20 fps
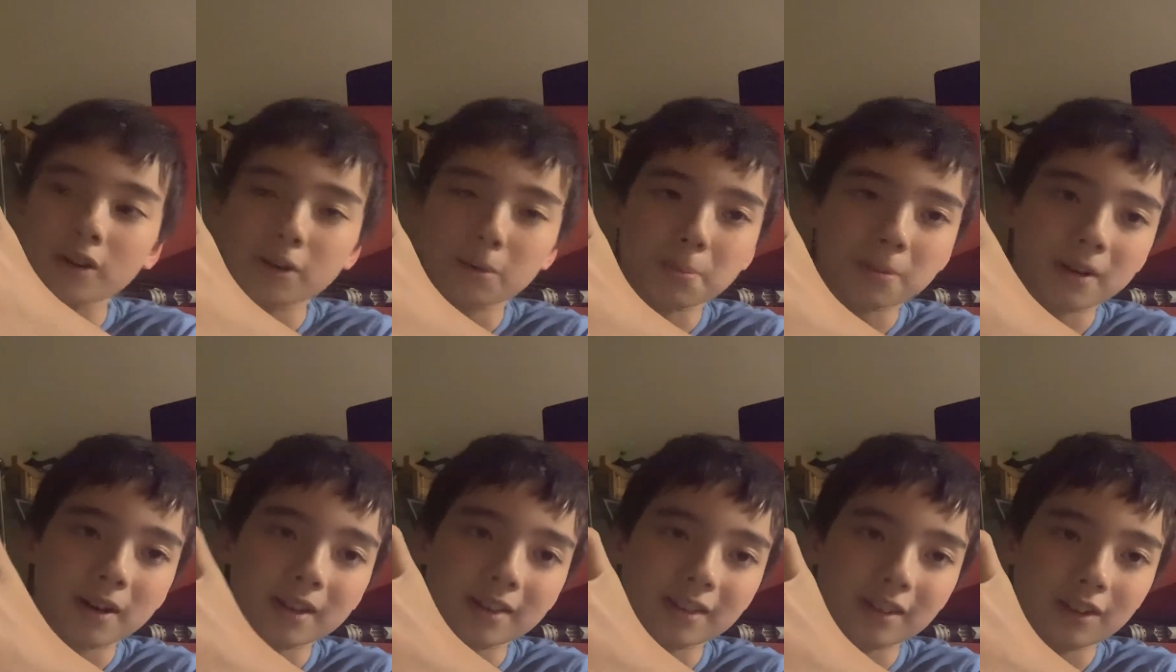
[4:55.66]
to
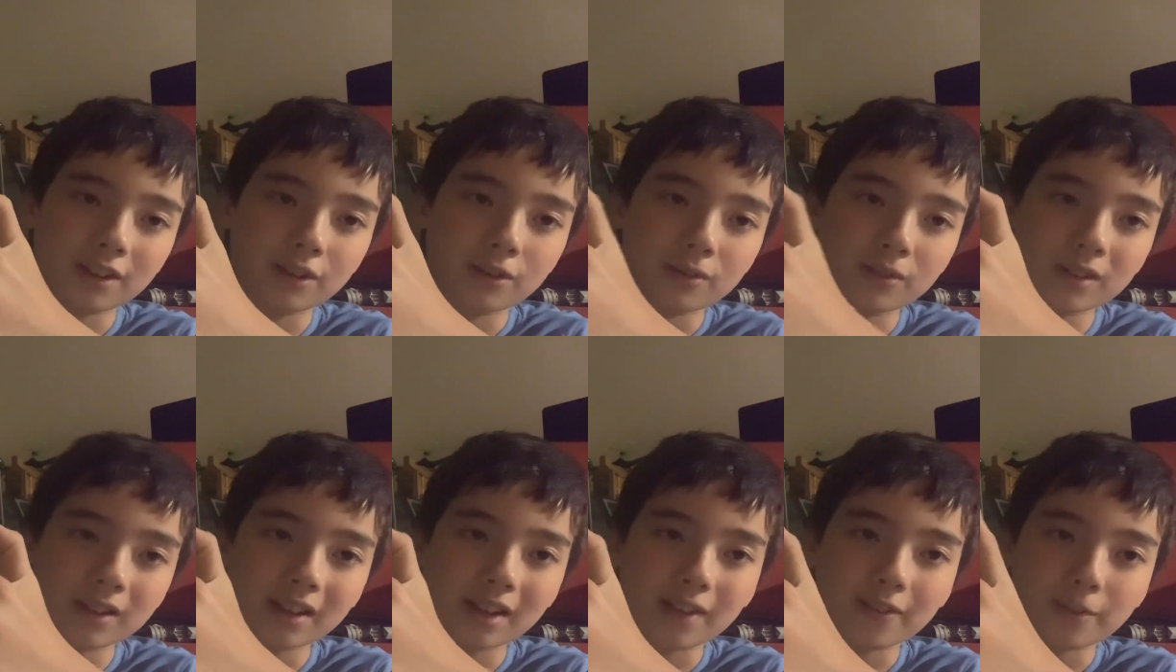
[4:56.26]
press. You
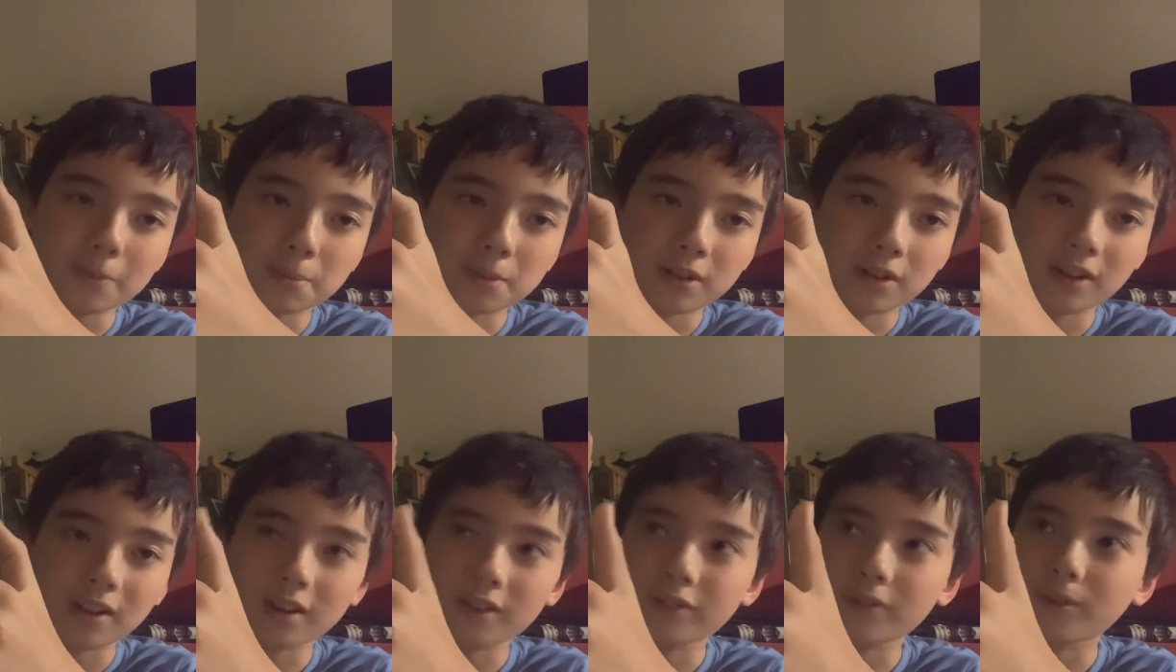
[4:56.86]
really have to put a
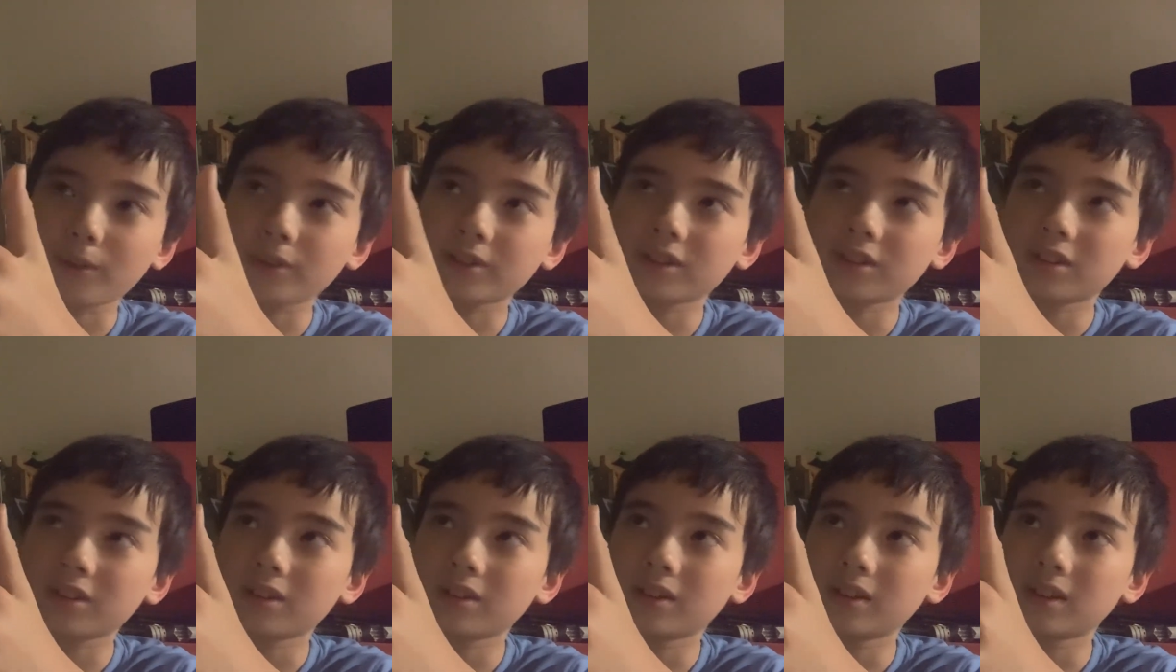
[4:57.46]
lot of force
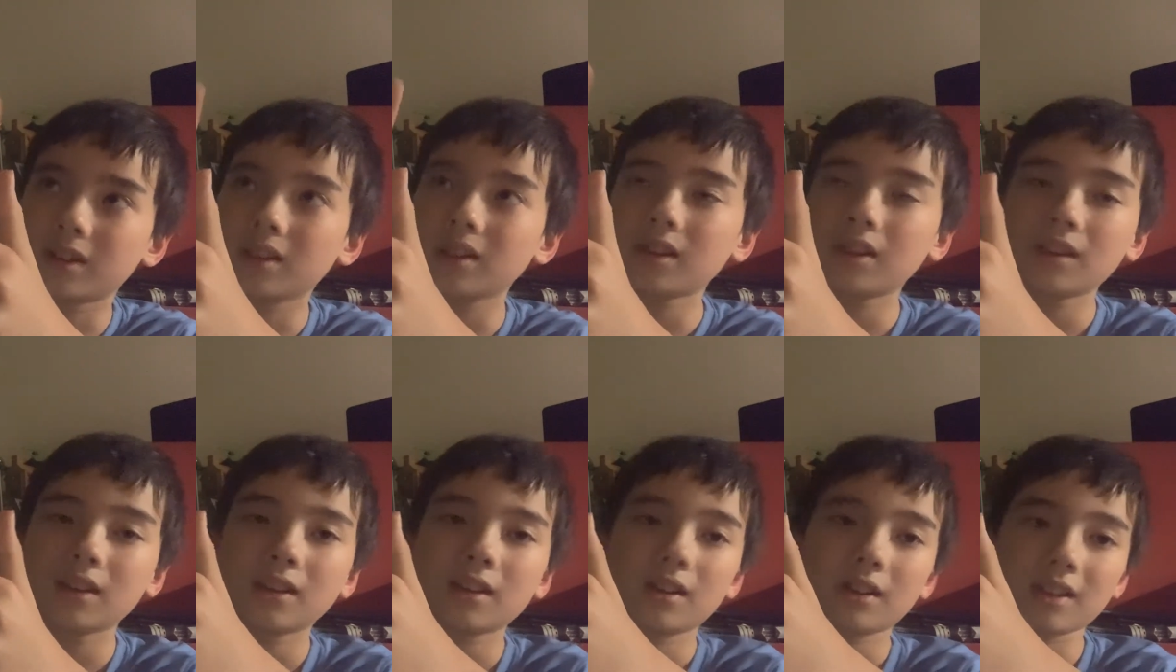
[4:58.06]
into it.
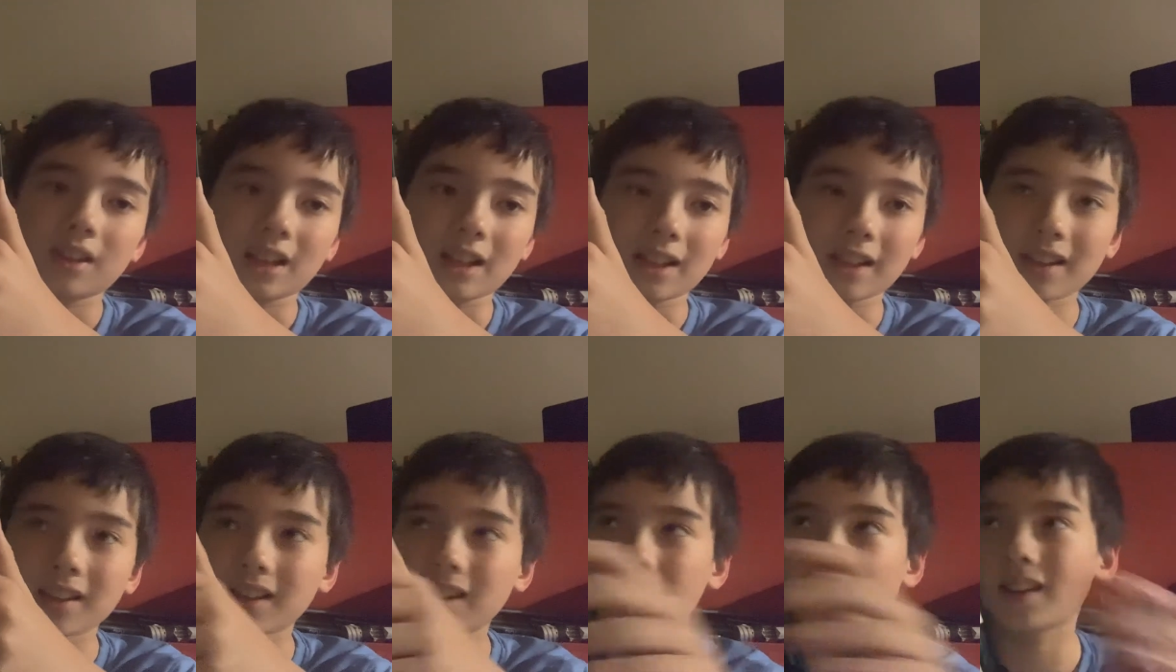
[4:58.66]
Get
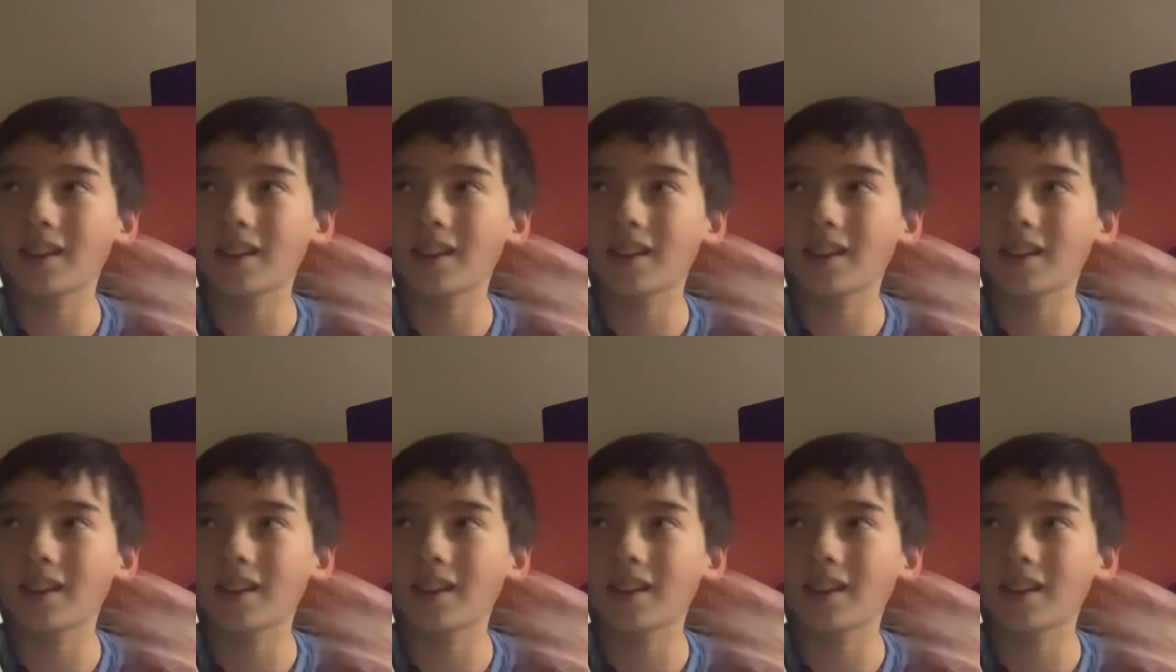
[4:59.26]
it.